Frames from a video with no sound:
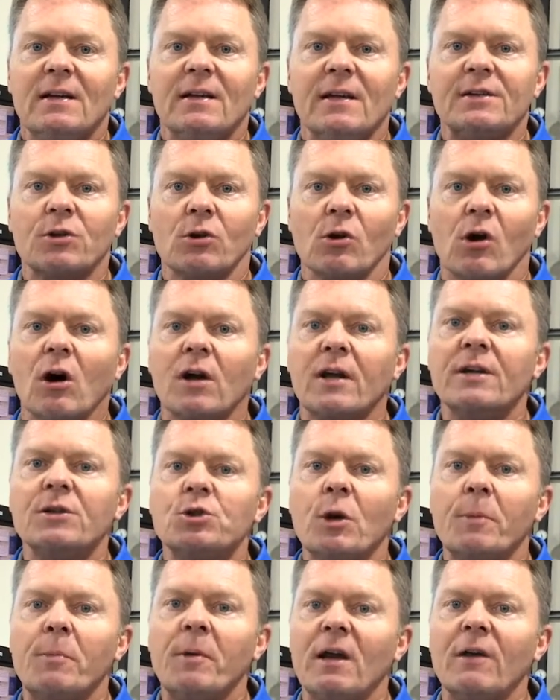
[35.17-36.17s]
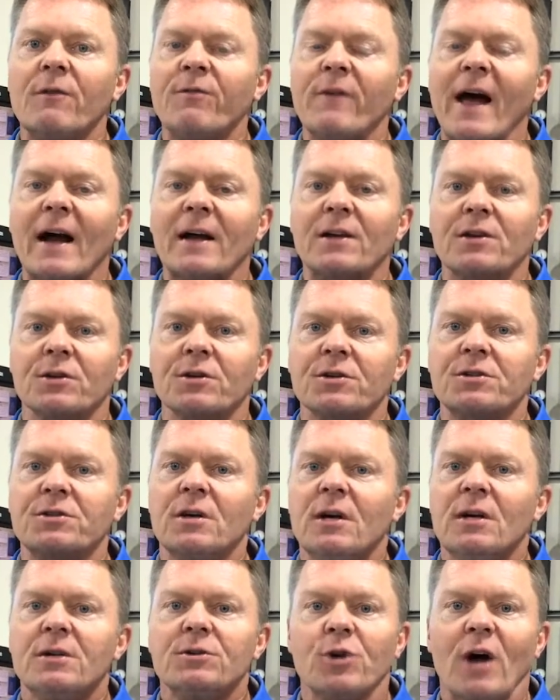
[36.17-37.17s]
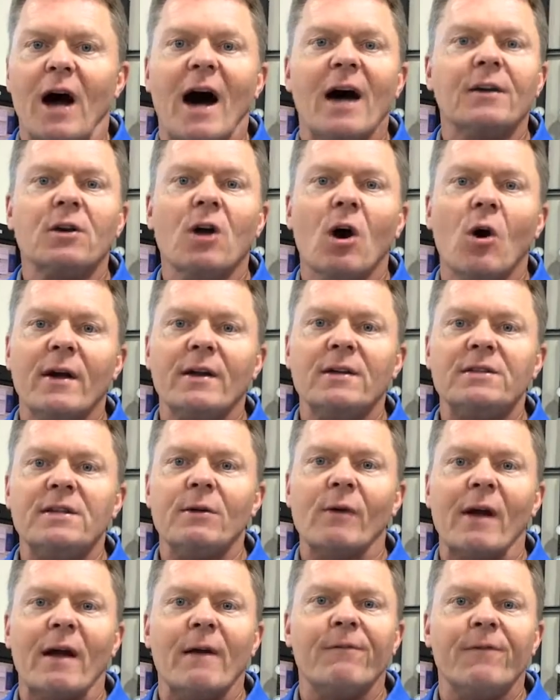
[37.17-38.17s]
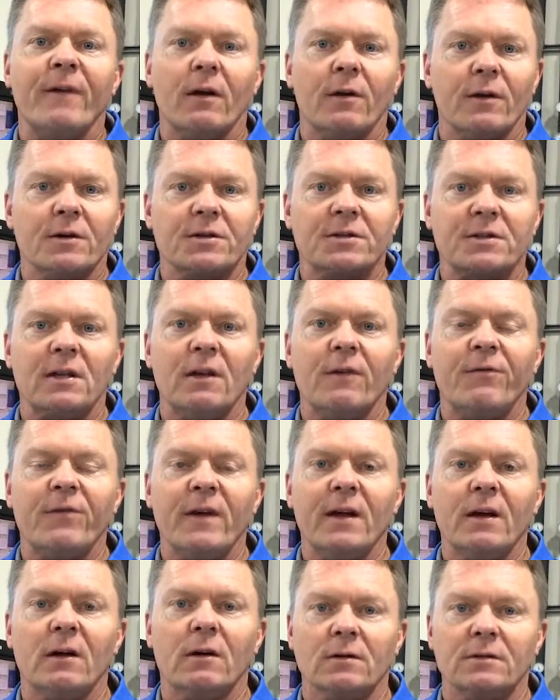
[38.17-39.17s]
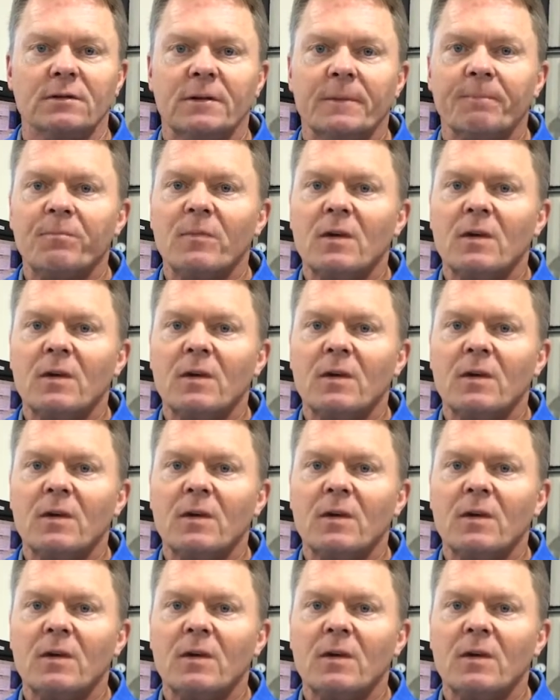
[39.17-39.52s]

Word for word: These are all contributing factors to ongoing DRAM failures in the field.